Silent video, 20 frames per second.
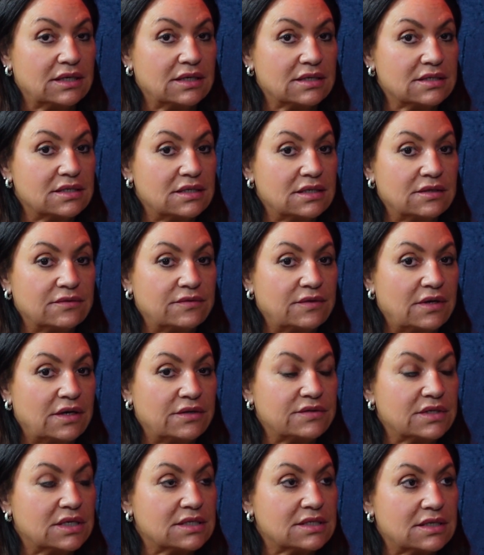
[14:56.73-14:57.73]
I'd say 5
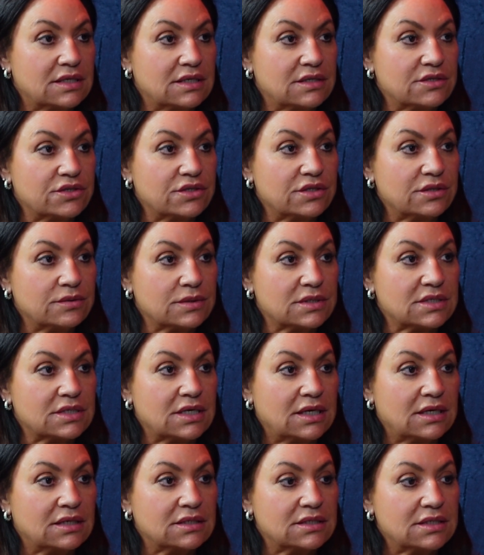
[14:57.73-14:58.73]
days later he was
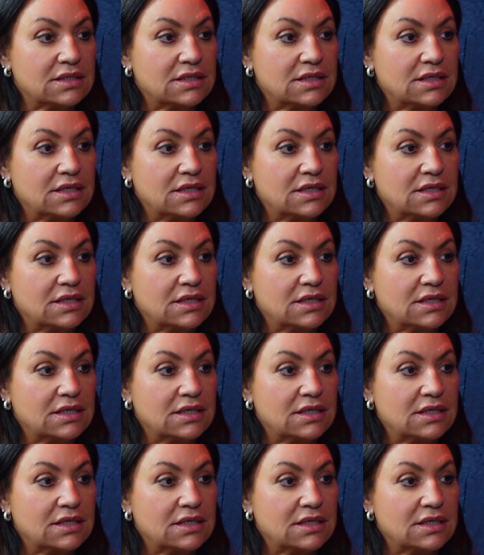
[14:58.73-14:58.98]
dead.